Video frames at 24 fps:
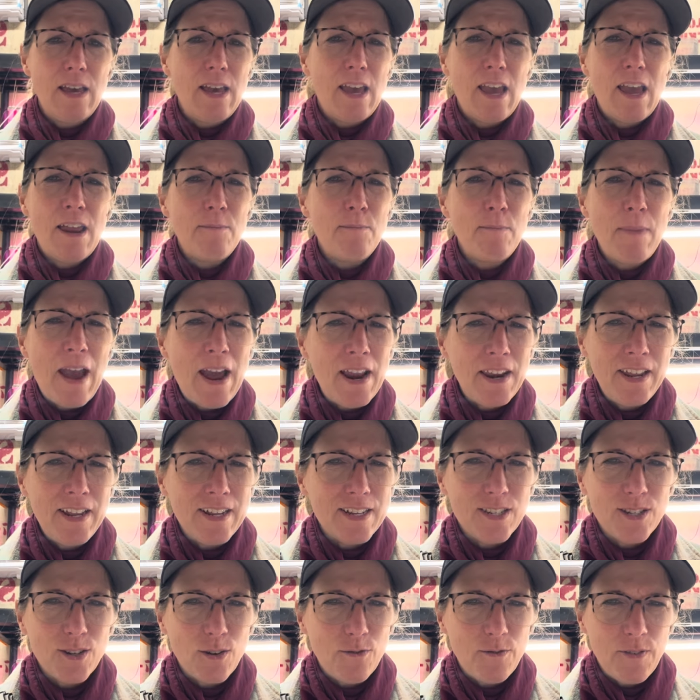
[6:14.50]
And Maddie
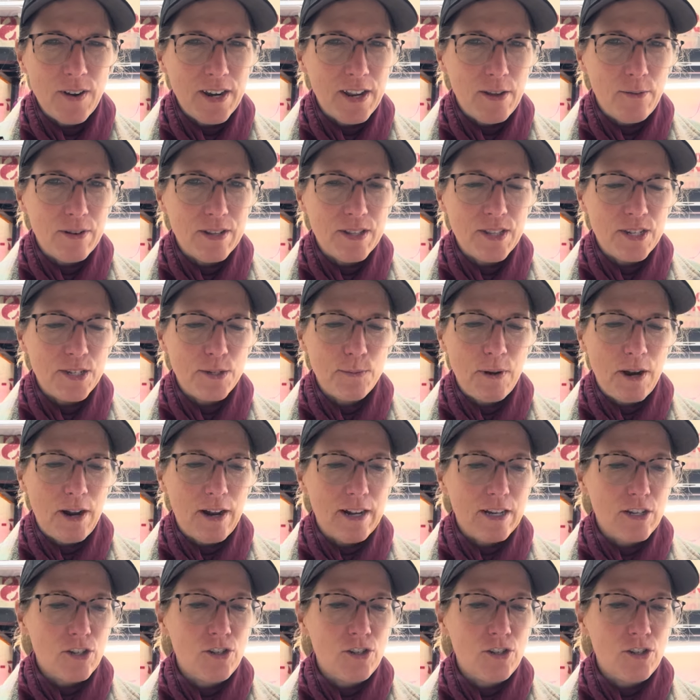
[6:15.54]
is so funny with asparagus.